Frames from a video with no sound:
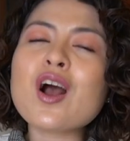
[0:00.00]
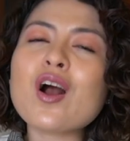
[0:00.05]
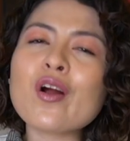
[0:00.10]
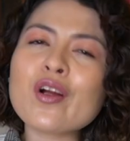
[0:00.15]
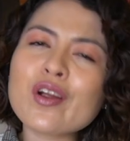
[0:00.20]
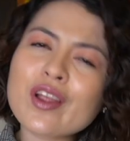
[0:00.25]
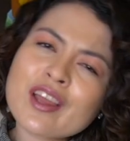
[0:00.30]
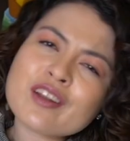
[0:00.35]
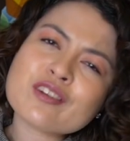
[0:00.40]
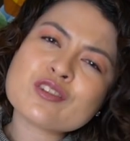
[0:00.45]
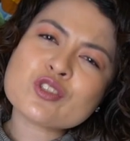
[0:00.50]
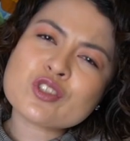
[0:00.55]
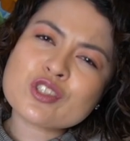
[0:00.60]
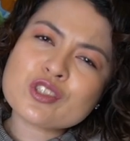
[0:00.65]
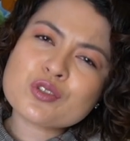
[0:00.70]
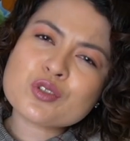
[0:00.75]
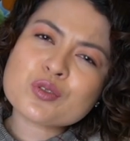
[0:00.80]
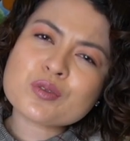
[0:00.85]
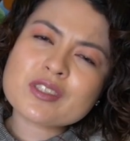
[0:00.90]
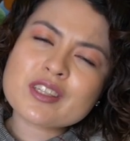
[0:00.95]
Our energy
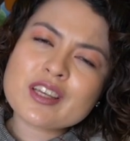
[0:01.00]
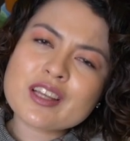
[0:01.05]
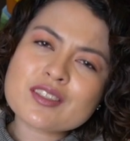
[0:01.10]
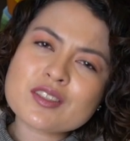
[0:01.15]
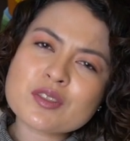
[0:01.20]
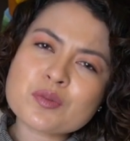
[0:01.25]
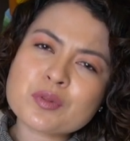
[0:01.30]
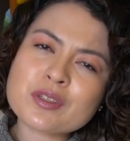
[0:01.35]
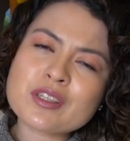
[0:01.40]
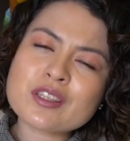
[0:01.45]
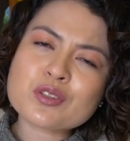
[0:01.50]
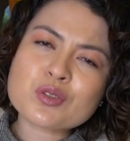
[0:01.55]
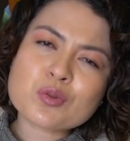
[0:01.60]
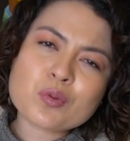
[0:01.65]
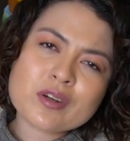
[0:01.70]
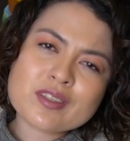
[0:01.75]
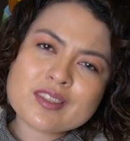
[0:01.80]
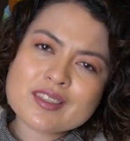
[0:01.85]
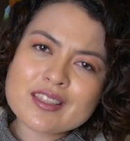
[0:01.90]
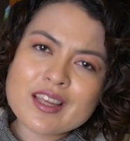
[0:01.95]
usually gets depleted
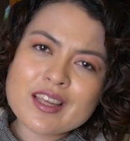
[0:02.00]
towards